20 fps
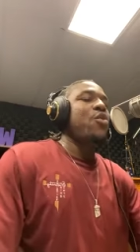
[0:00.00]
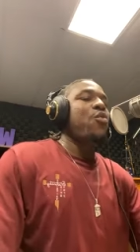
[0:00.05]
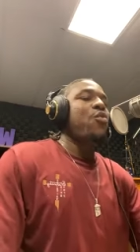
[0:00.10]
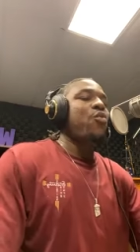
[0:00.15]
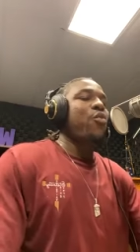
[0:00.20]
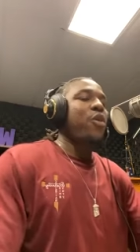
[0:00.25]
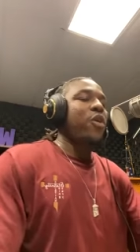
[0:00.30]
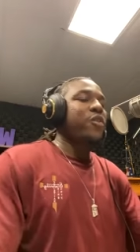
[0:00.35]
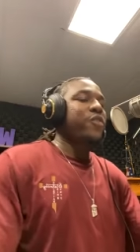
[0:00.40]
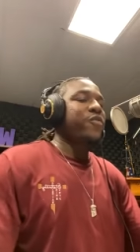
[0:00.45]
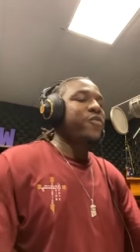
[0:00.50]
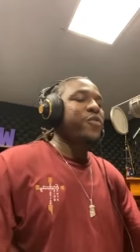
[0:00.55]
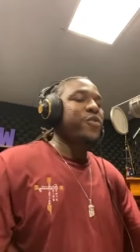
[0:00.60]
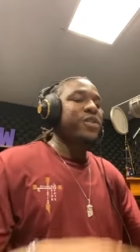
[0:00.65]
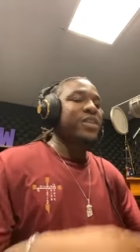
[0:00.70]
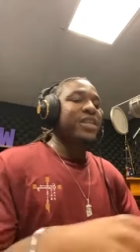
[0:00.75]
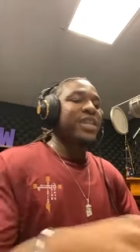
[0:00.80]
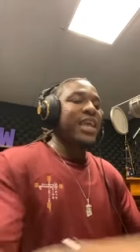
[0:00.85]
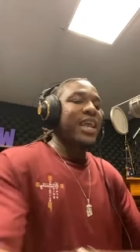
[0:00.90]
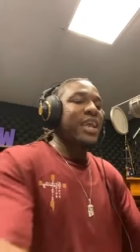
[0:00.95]
wonderful
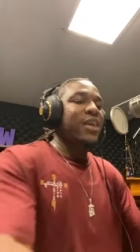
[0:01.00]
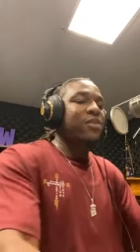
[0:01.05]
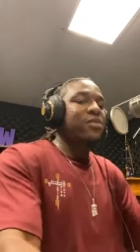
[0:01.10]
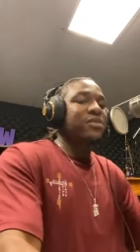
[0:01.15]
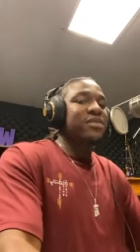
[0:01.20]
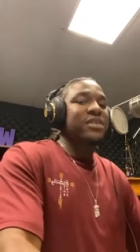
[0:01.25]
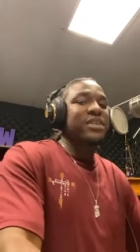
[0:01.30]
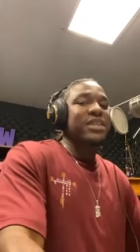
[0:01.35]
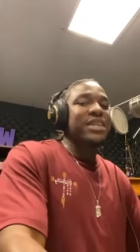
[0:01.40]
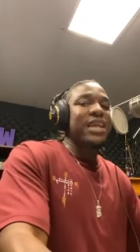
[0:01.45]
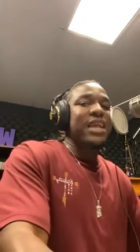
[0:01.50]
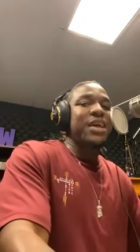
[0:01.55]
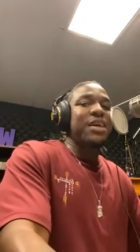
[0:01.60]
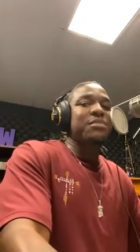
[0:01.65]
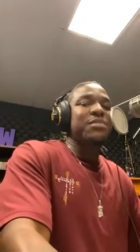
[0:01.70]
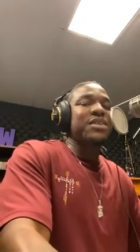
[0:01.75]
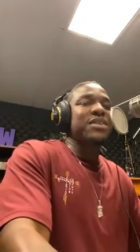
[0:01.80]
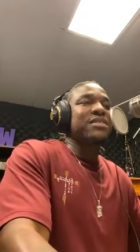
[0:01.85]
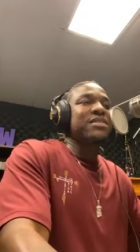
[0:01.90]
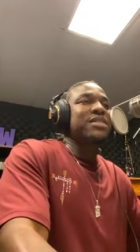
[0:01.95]
day on today.
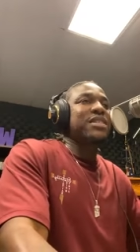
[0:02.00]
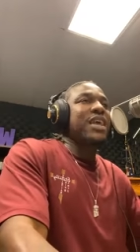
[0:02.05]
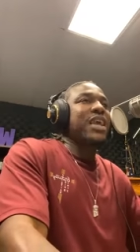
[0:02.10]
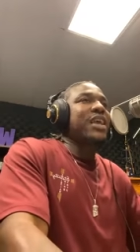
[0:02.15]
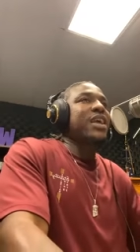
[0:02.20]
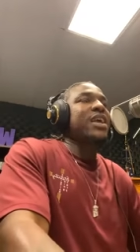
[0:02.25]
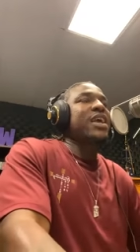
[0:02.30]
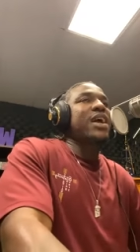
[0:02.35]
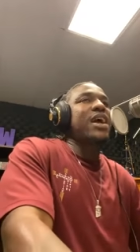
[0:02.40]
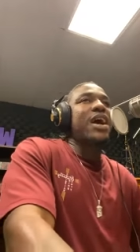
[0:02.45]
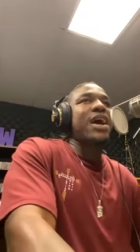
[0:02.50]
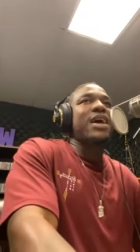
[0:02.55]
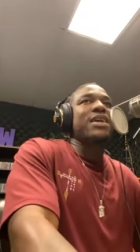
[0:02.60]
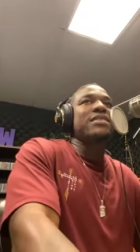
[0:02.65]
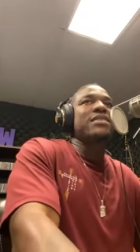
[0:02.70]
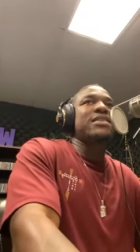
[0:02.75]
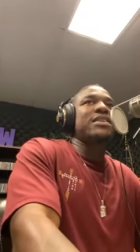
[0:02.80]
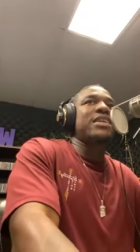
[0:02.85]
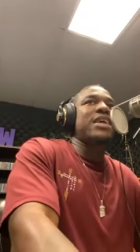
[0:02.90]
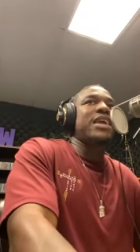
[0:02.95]
I'm just thanking
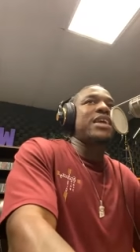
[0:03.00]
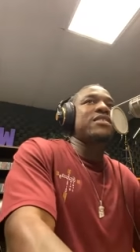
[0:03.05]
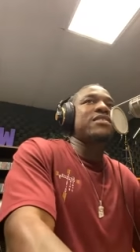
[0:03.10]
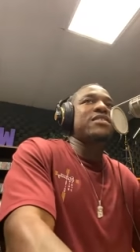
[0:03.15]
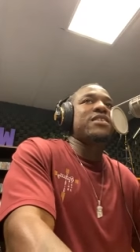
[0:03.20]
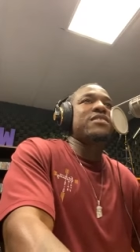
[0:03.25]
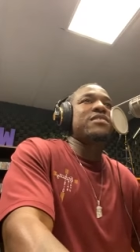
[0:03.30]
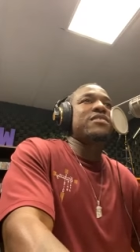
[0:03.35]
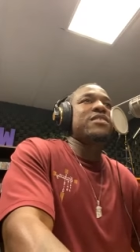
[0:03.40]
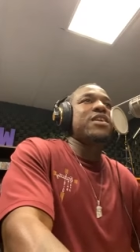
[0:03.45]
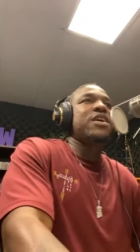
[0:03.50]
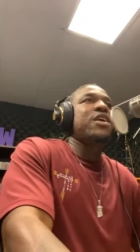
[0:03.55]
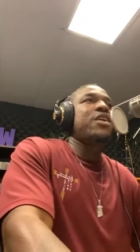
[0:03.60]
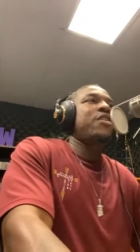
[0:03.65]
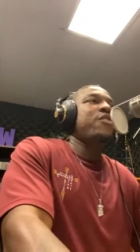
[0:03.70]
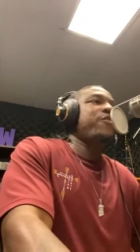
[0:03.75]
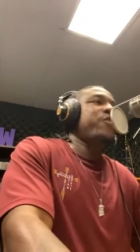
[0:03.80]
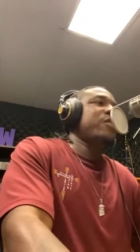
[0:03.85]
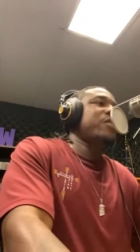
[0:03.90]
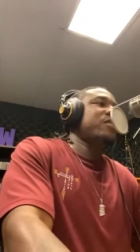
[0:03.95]
God today just
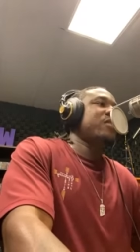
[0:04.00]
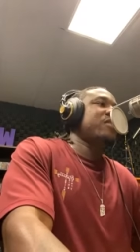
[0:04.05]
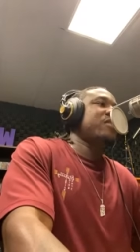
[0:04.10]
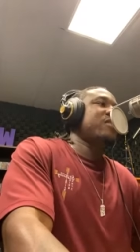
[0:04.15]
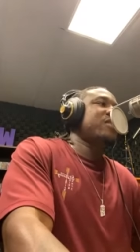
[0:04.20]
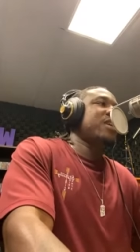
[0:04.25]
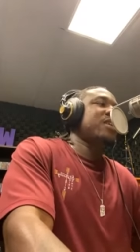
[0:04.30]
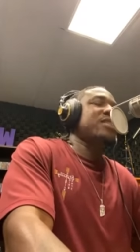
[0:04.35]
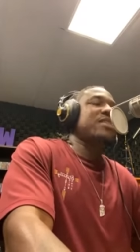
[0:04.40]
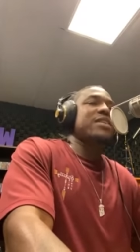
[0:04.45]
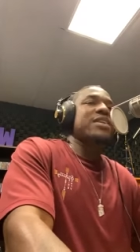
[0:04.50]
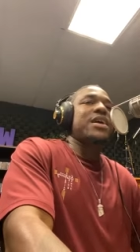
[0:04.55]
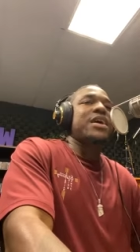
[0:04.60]
for this session.